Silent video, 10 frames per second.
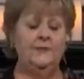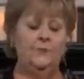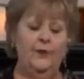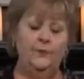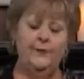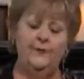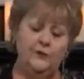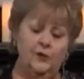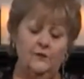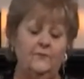will
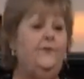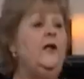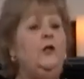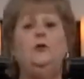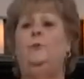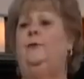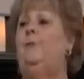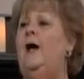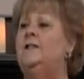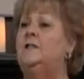return filled with
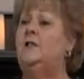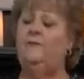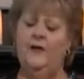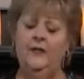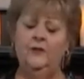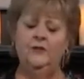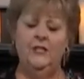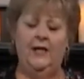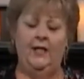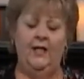positive
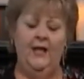energy.